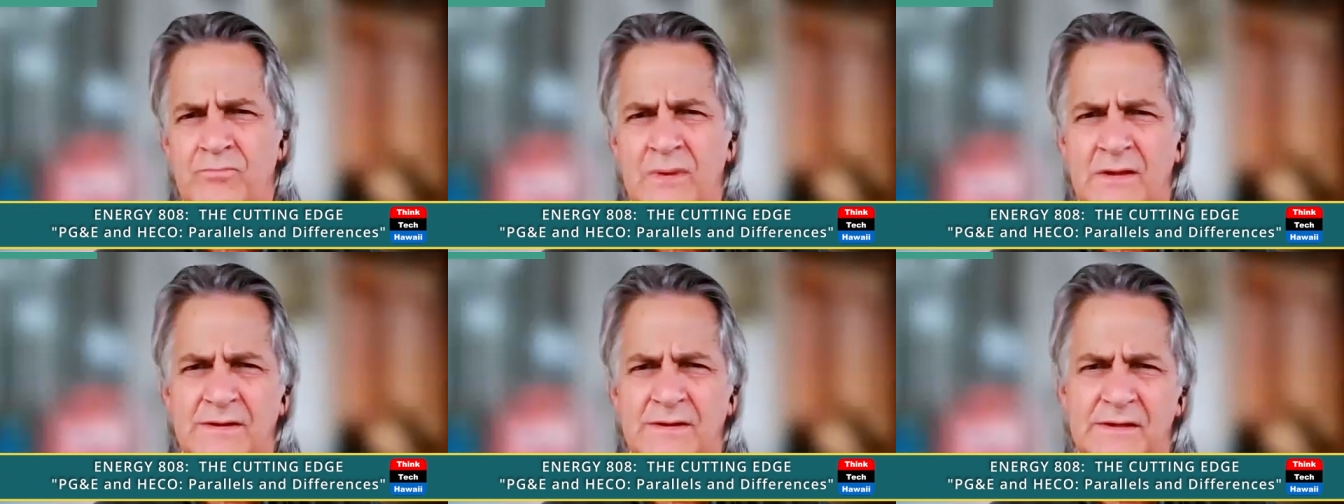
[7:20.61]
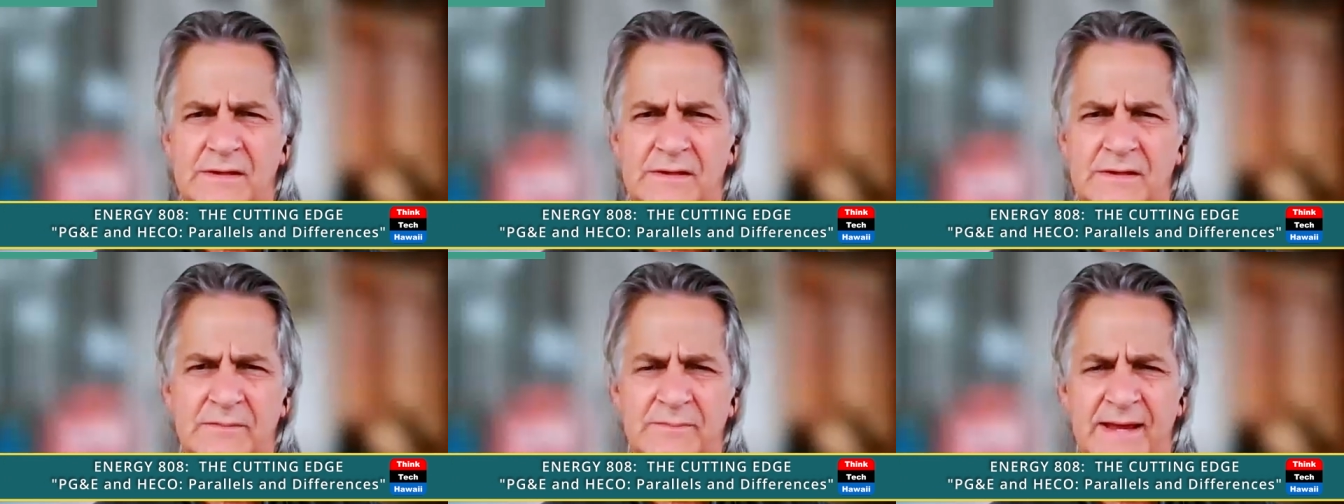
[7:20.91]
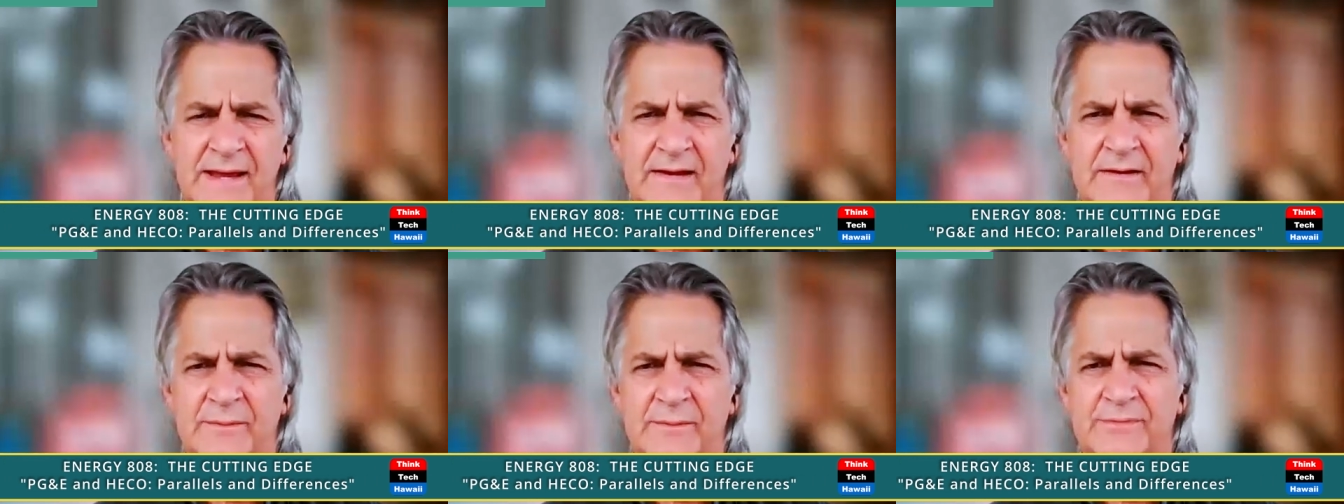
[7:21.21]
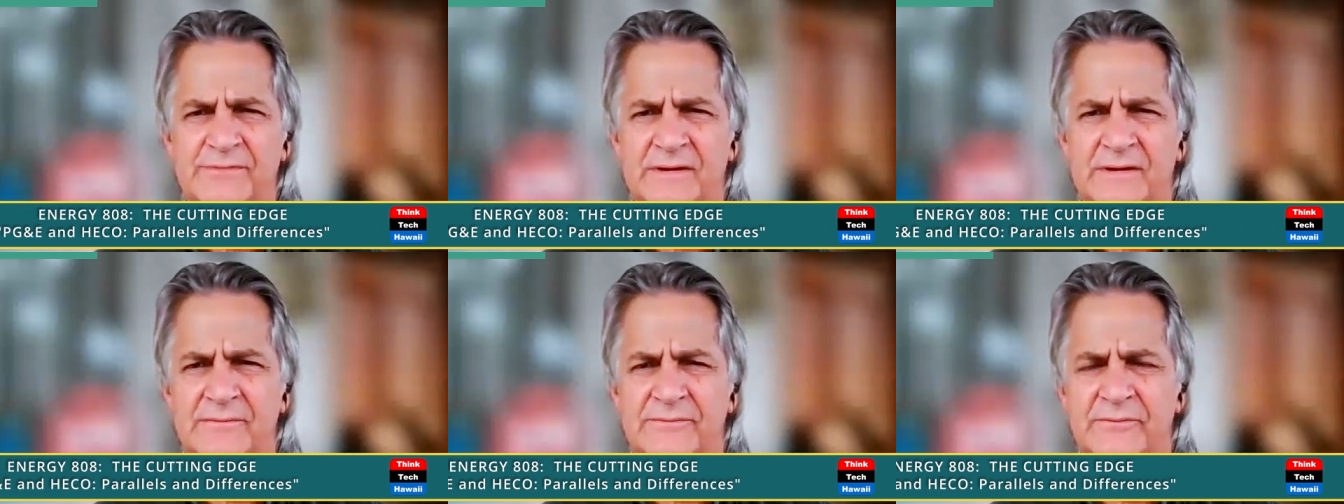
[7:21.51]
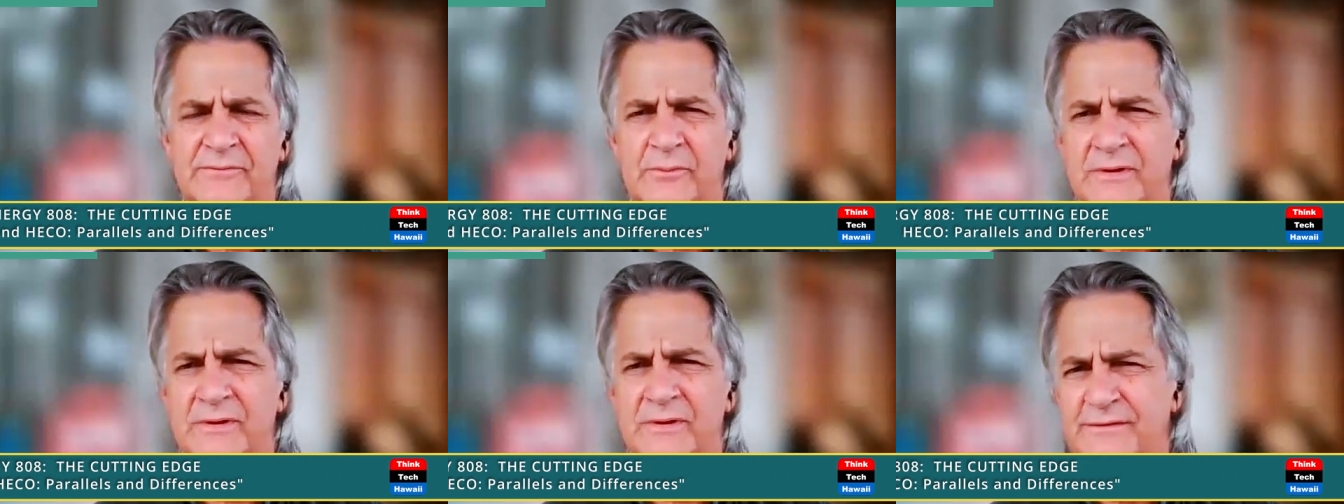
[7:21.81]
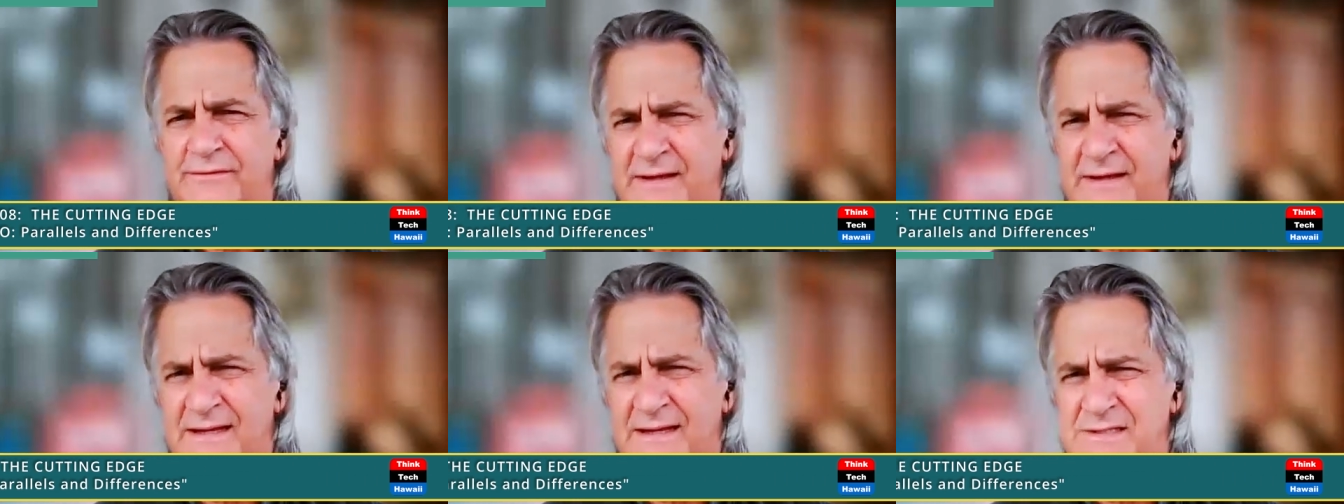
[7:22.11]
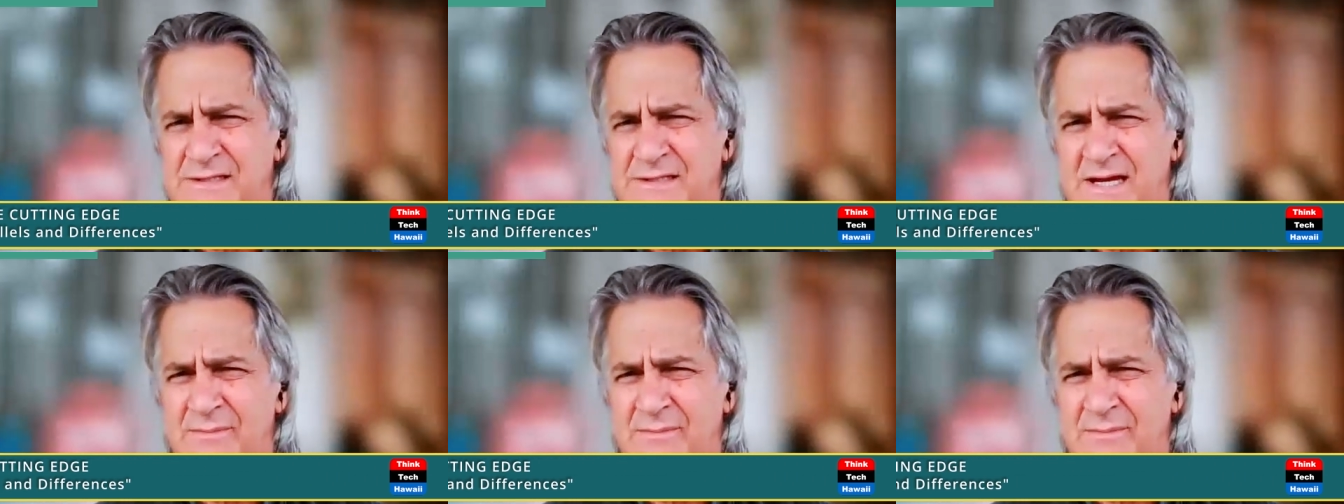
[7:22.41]
declared bankruptcy for what the
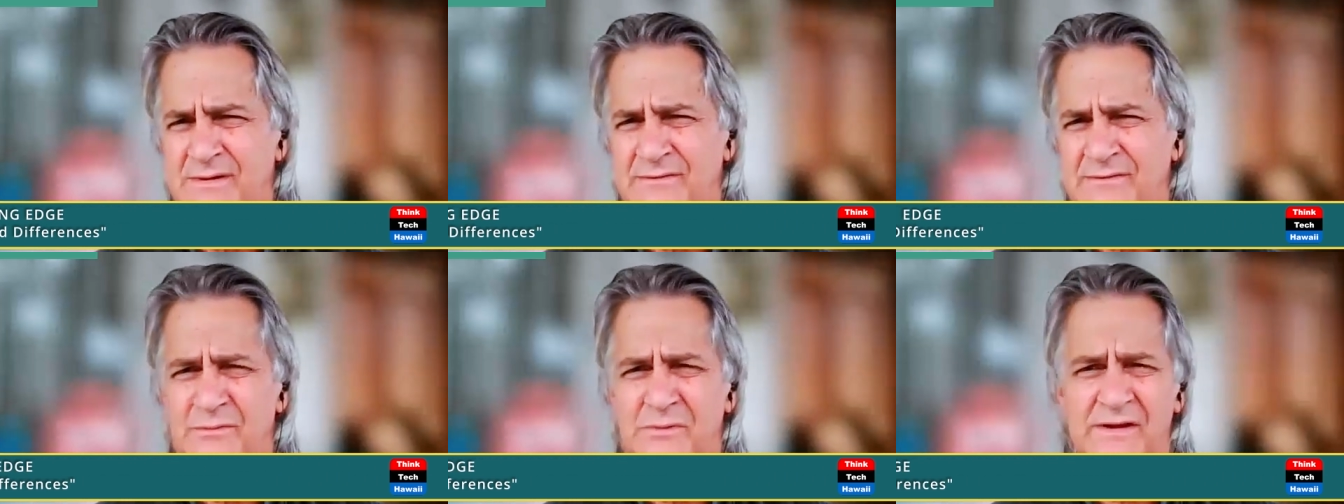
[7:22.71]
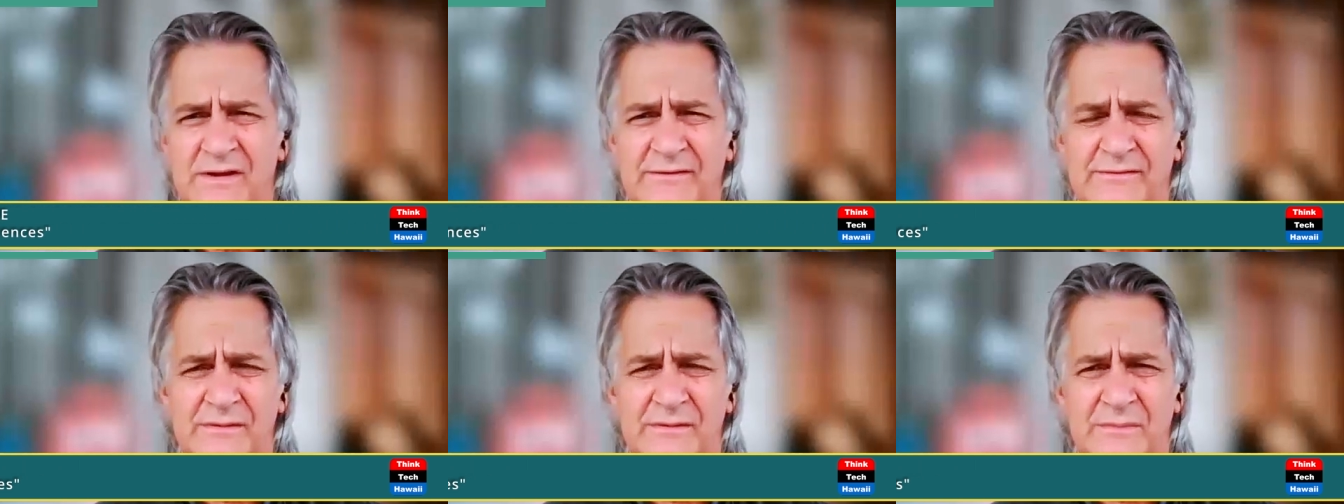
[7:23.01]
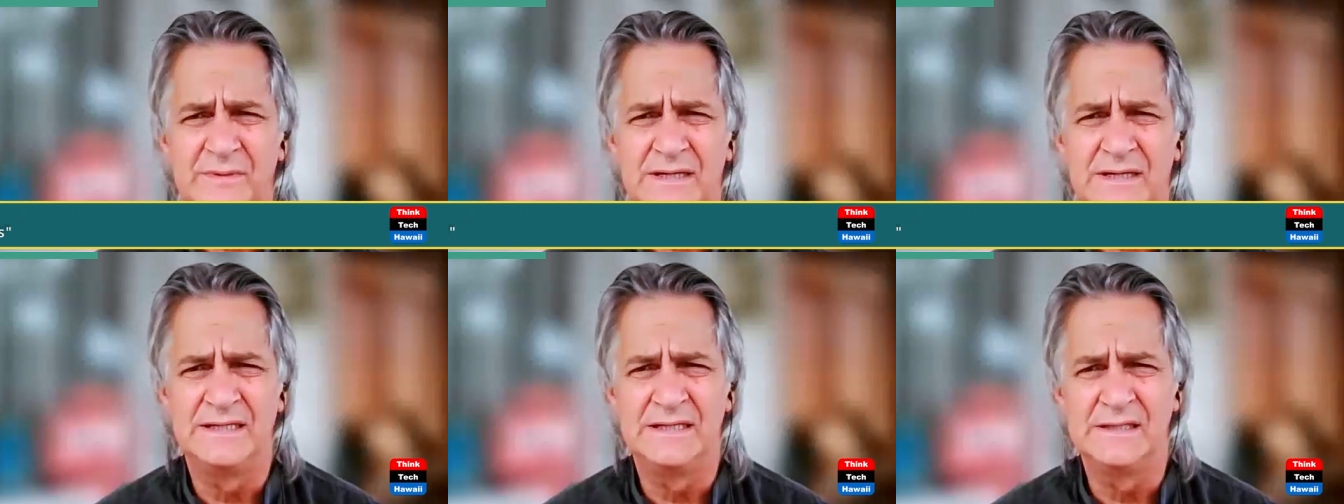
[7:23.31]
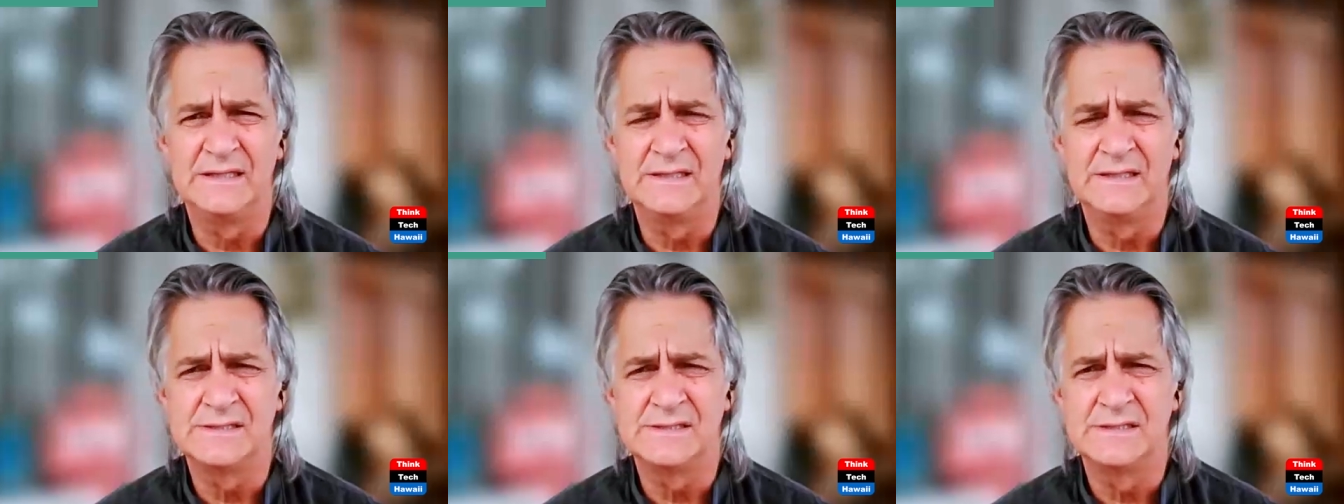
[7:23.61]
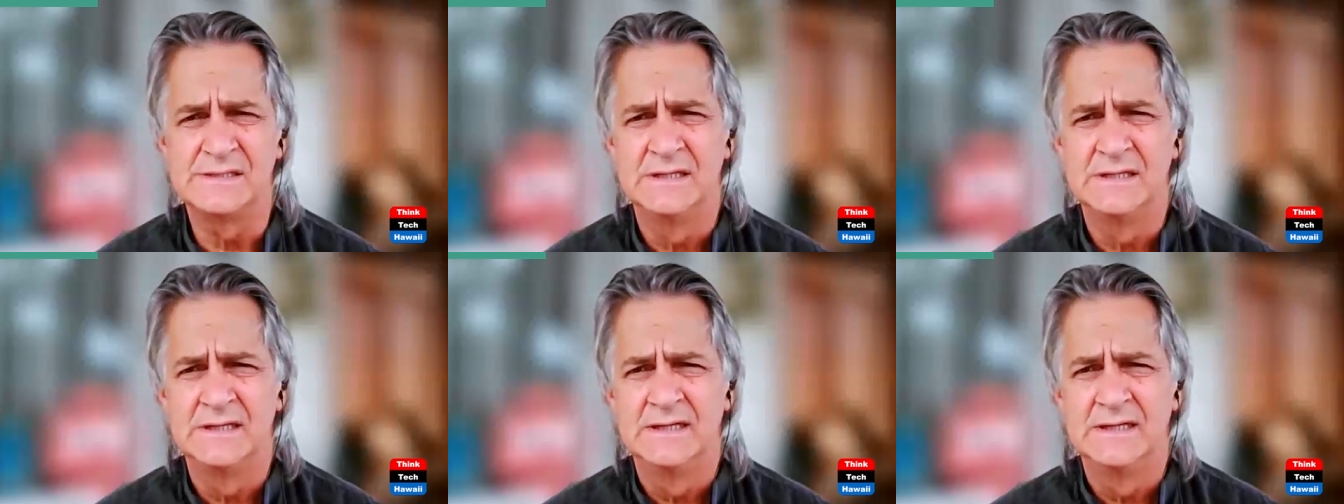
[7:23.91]
second time in 20 some odd years,